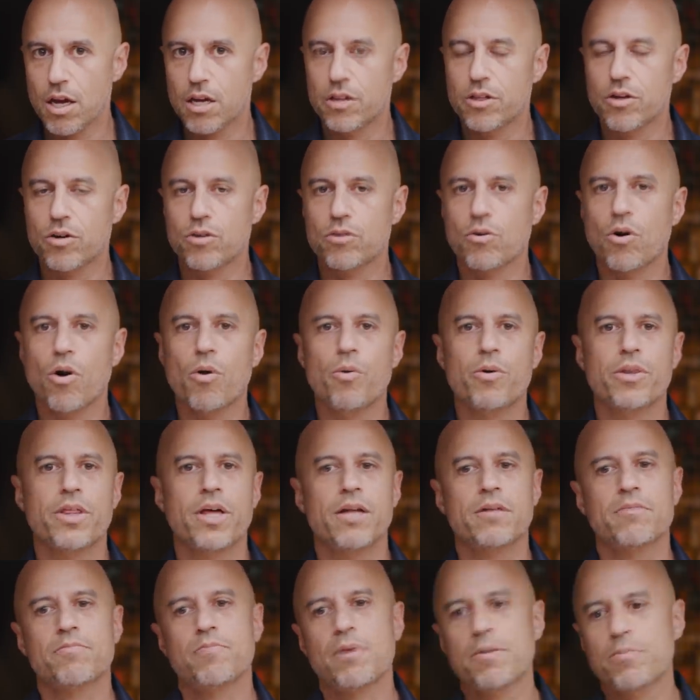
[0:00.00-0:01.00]
There, oh well,
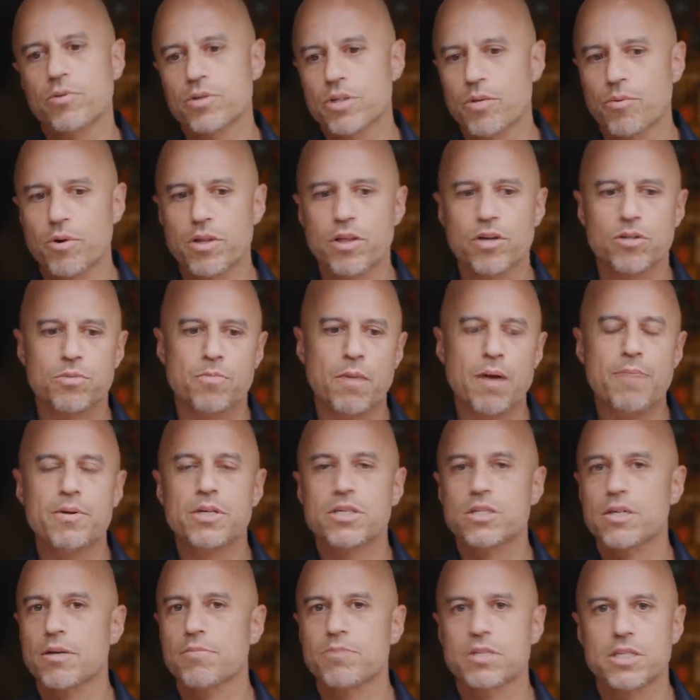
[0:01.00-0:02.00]
then people say, well, there's maybe
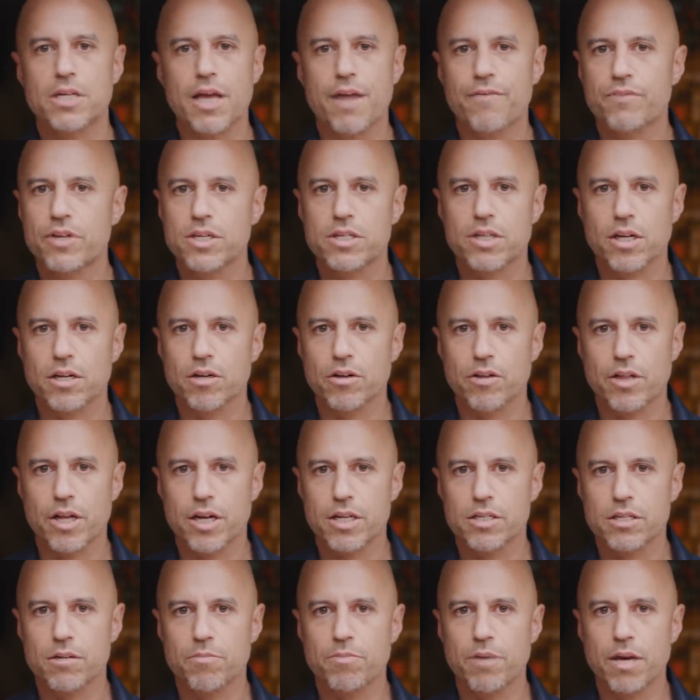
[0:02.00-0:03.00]
some safety signal that
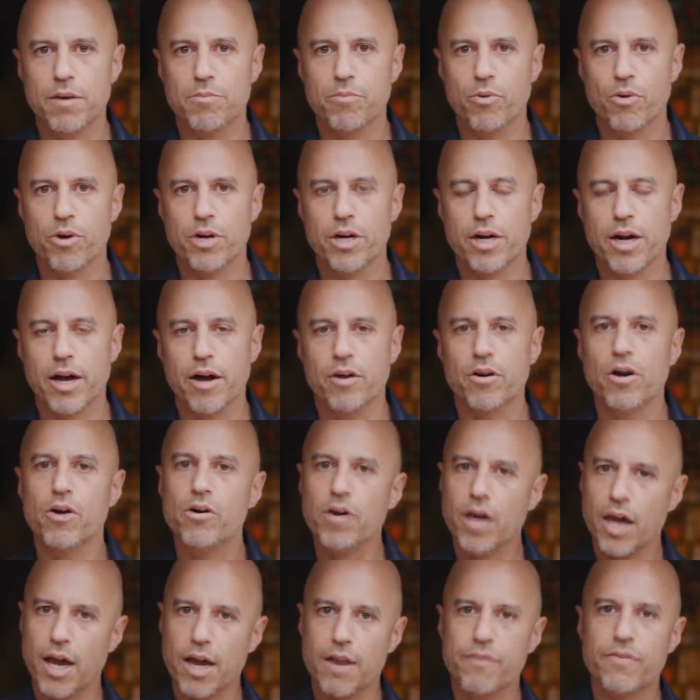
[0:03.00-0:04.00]
isn't being pointed out.
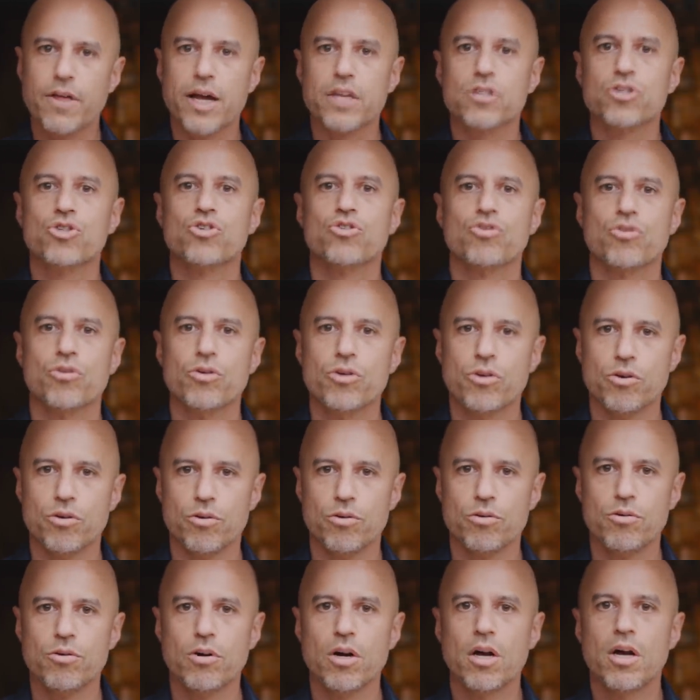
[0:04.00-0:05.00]
Okay, if that's
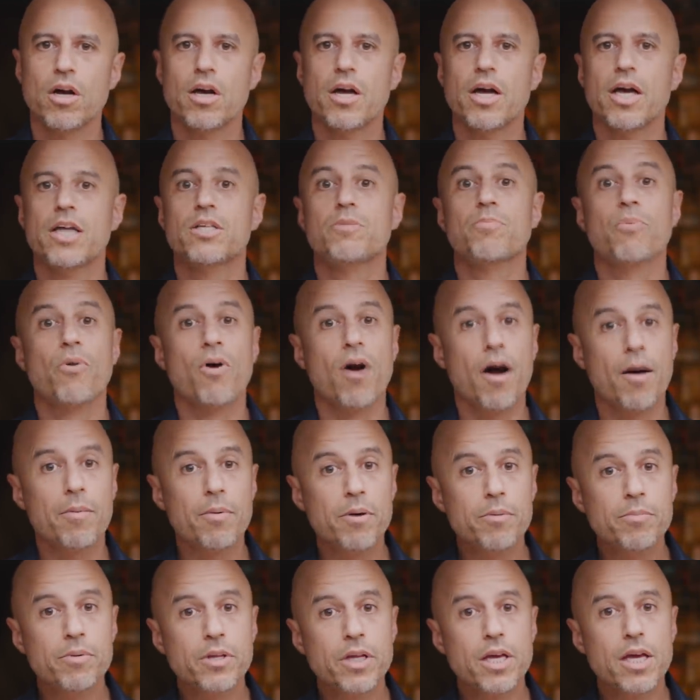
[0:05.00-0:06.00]
true, it's
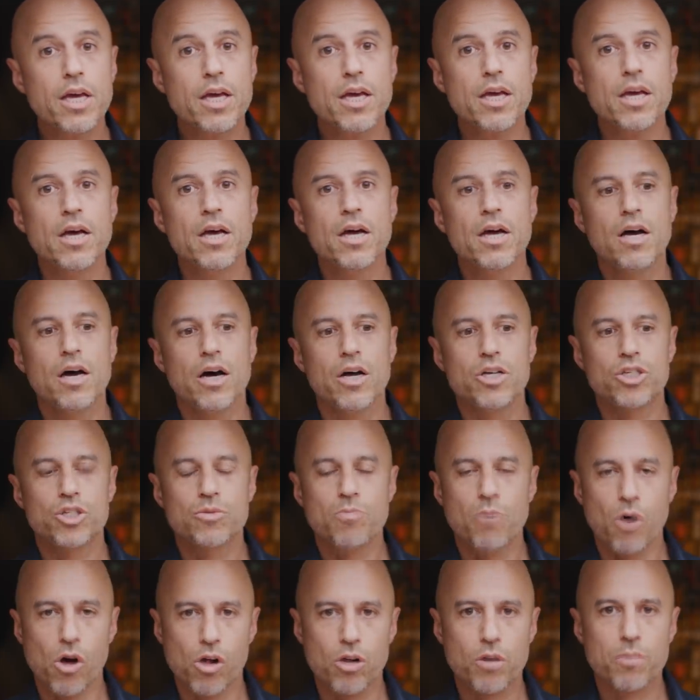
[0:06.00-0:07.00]
probably a
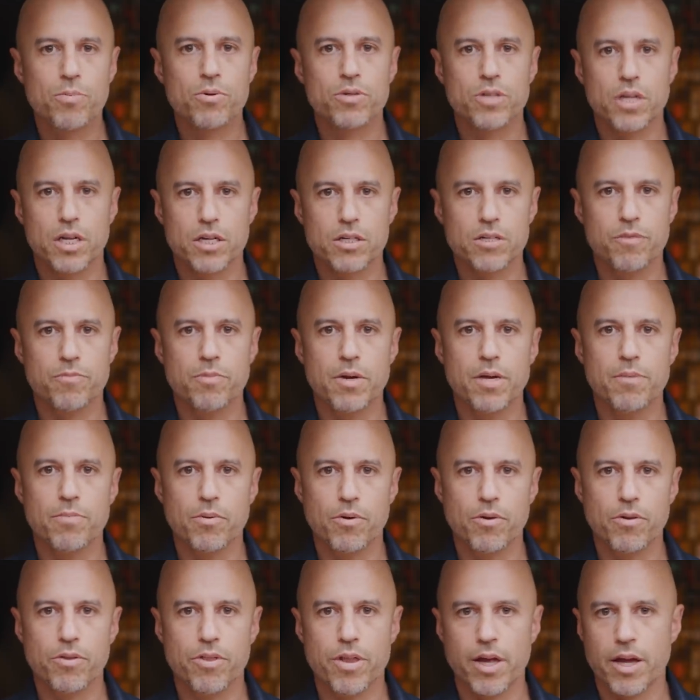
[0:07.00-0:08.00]
smaller percentage of
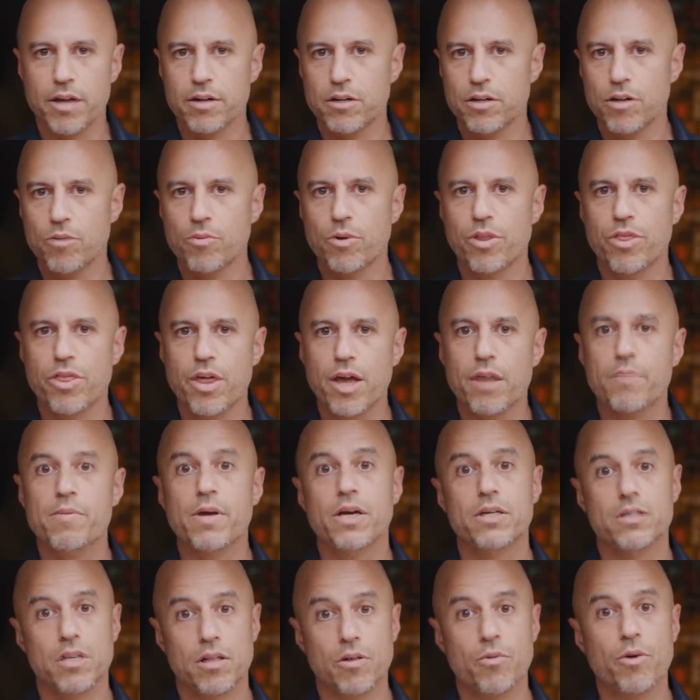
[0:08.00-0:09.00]
people than you would think,
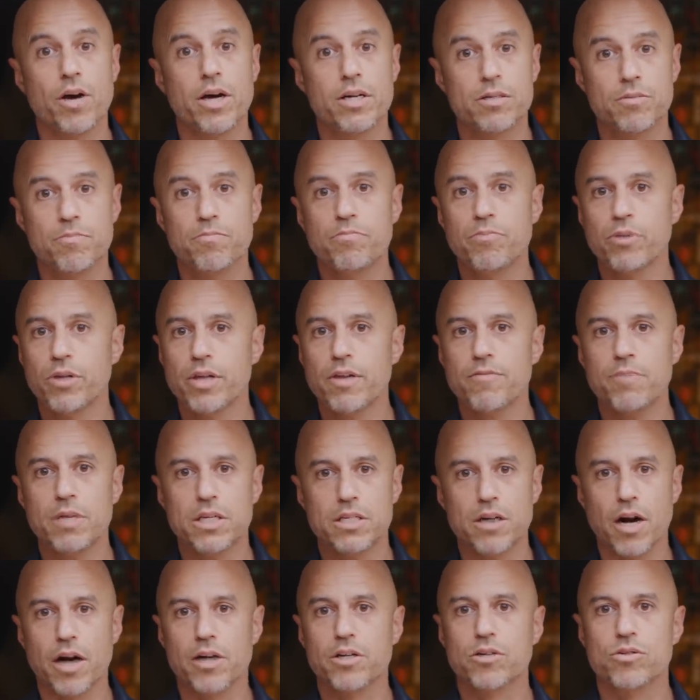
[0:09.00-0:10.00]
because otherwise, believe me,
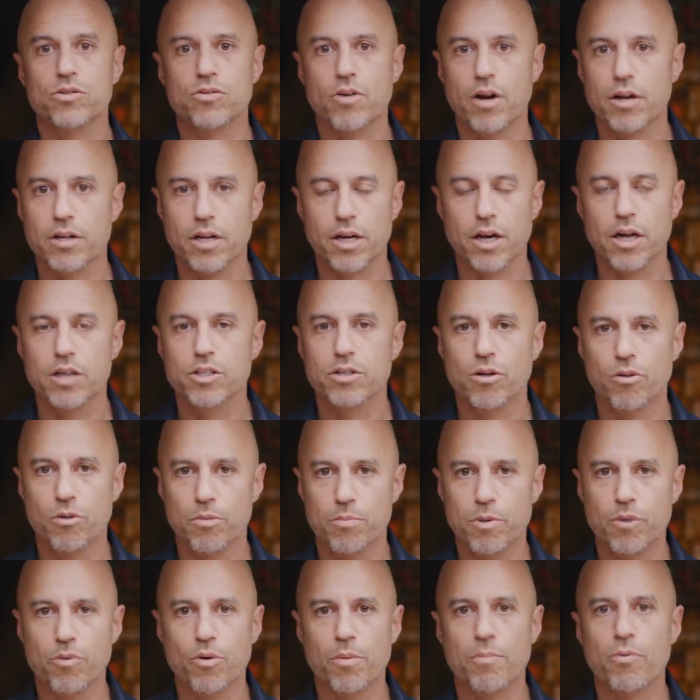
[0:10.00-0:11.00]
doctors around the country would
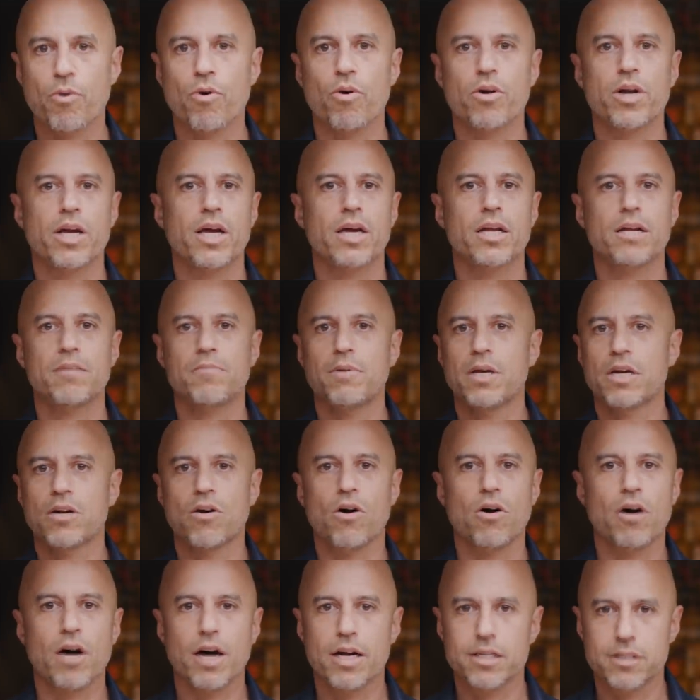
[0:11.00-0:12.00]
be reporting it. It'd be in
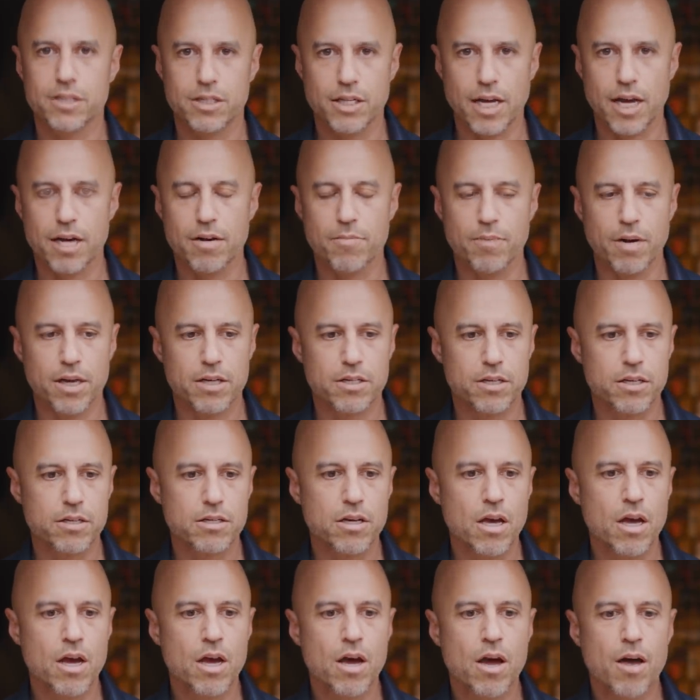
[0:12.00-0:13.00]
all kinds of databases.
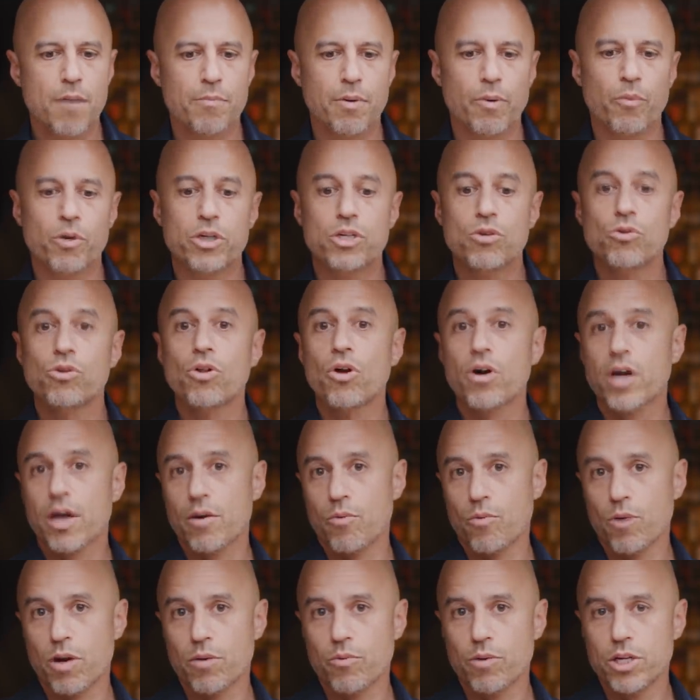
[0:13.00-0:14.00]
But when you look
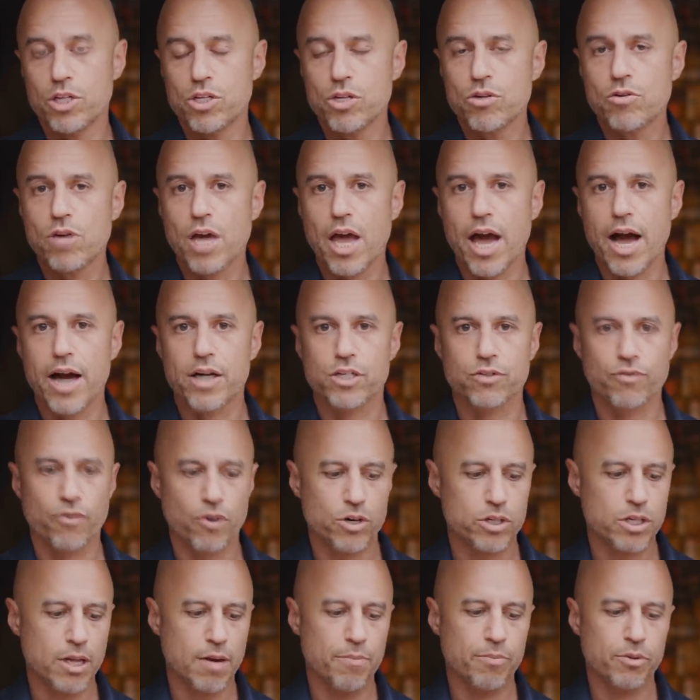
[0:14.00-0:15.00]
at what we do catch, for
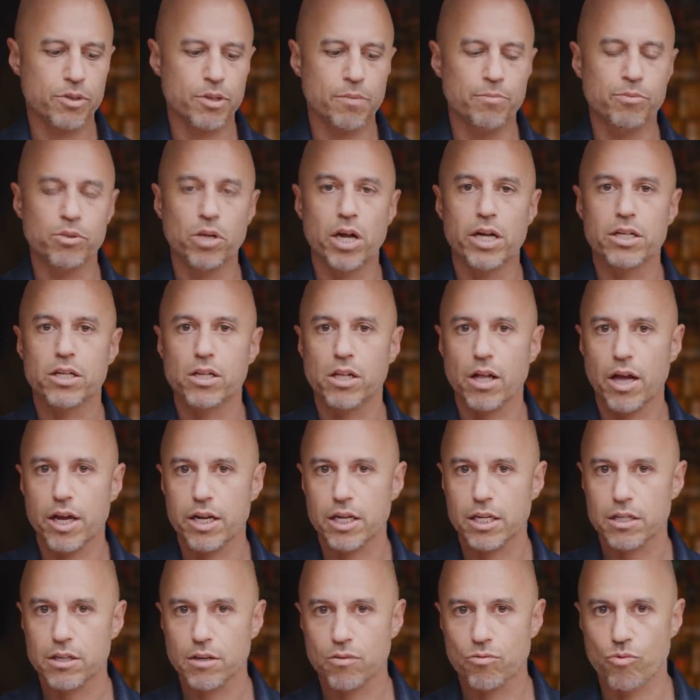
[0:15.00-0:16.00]
example, the blood
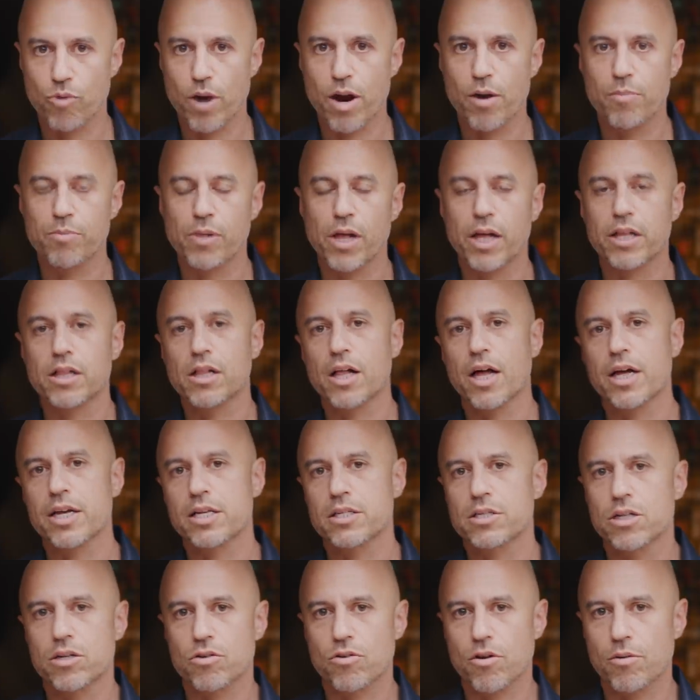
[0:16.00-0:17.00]
clotting, rare blood
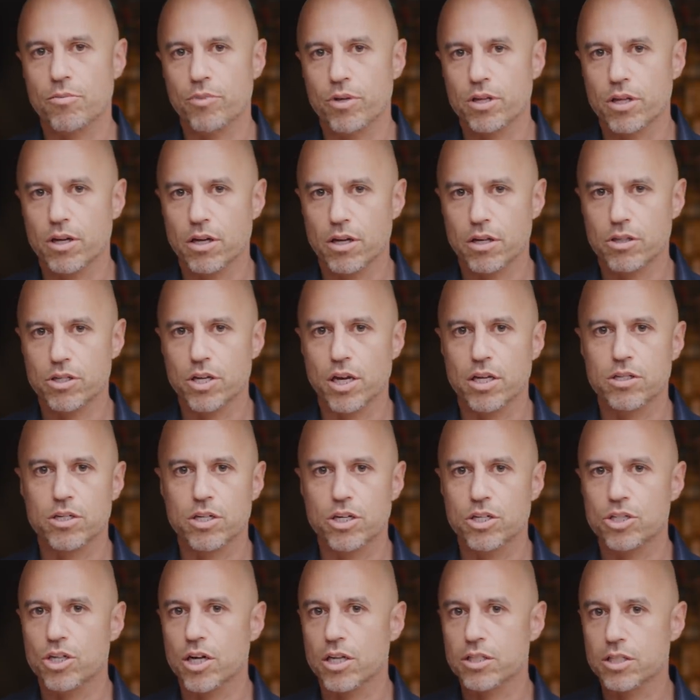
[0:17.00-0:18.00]
clotting syndrome with the
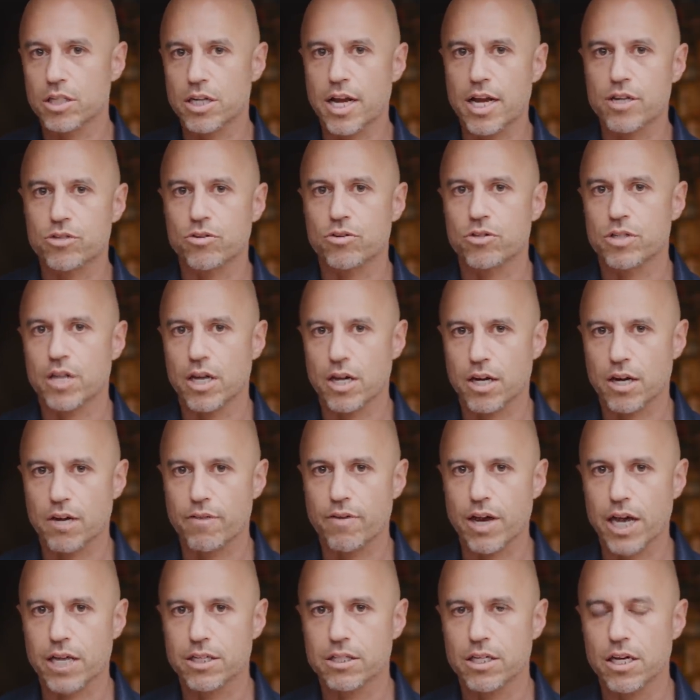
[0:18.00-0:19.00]
Johnson & Johnson AstraZeneca
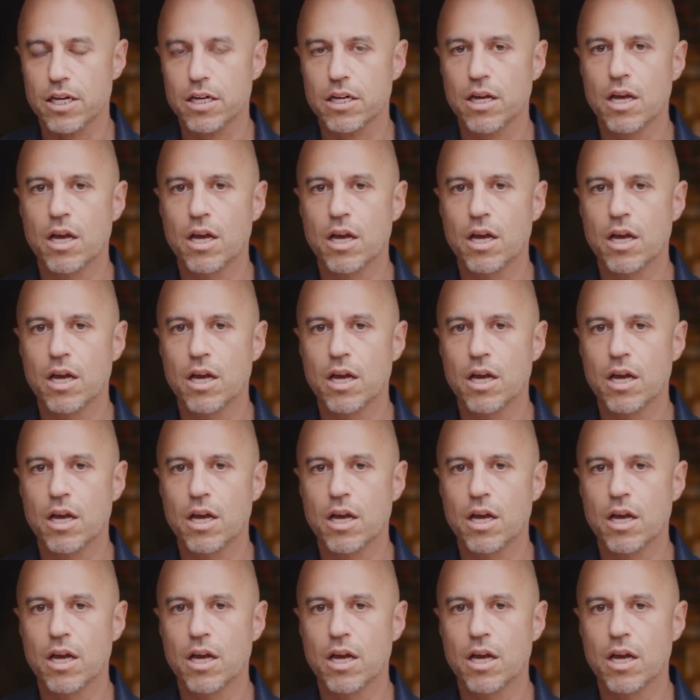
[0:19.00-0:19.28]
vaccine